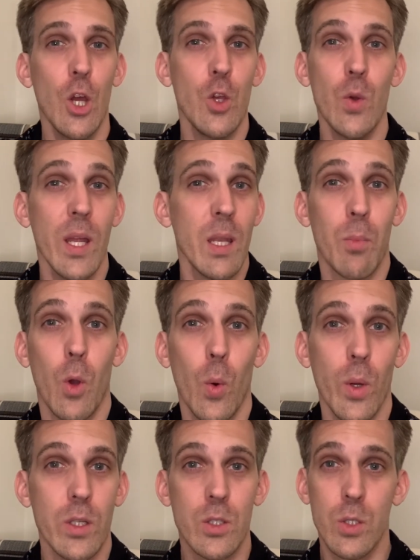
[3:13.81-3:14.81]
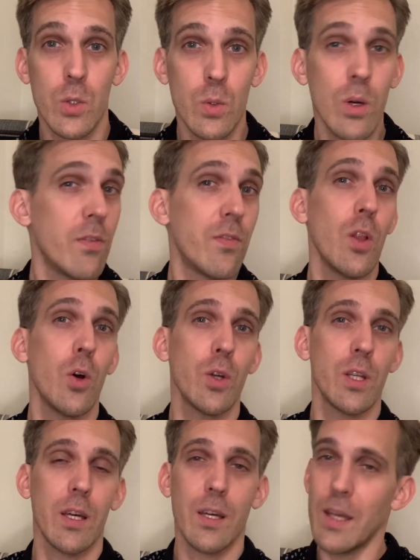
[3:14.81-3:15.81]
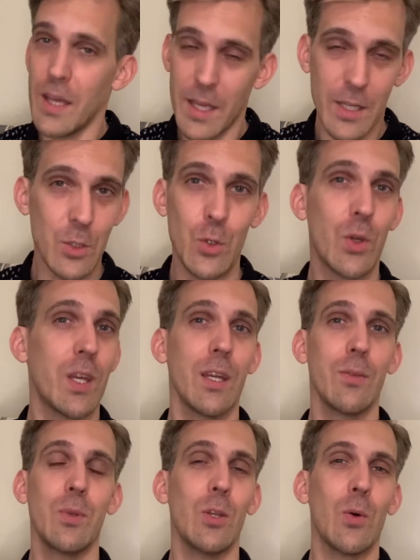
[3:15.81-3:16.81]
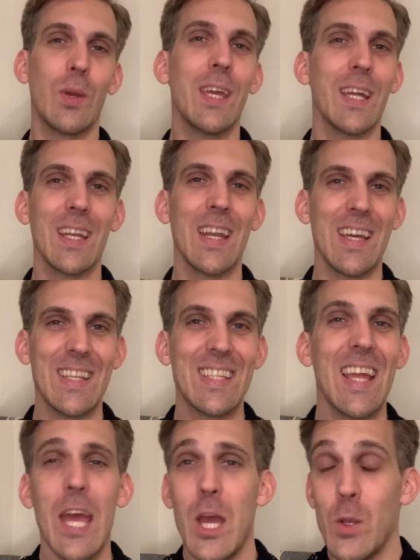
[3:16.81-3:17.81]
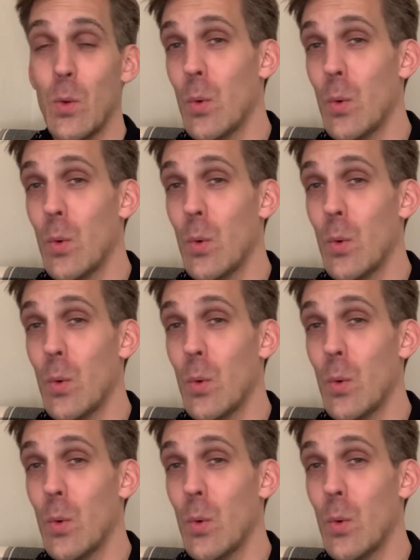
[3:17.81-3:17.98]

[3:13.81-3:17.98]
you end up going to Florida and you can, get a nice tan.